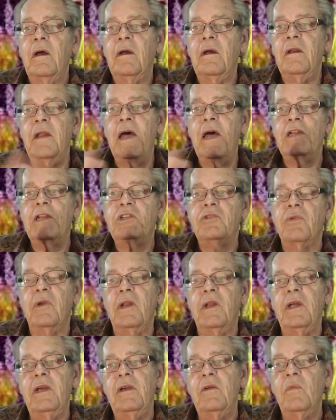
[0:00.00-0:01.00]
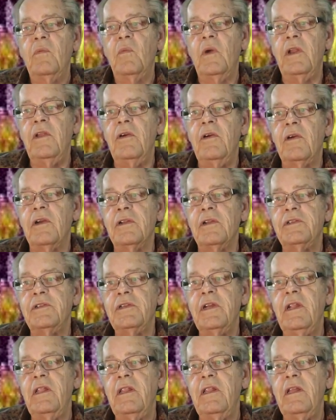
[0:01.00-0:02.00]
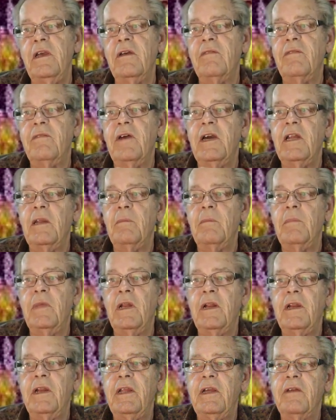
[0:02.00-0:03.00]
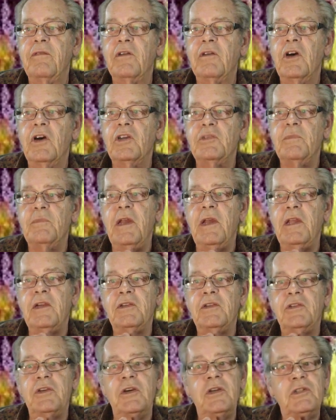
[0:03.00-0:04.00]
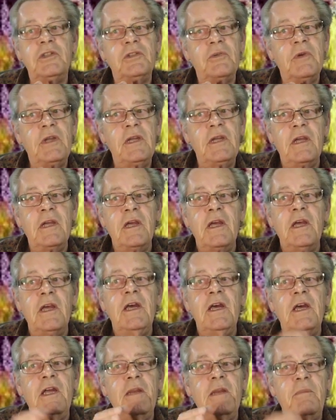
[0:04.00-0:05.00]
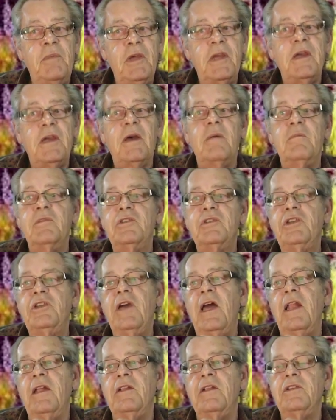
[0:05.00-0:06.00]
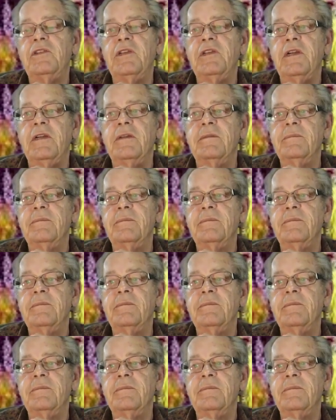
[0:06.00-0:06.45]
Naturally, when you consider the availability of cosmetic surgery, it becomes challenging.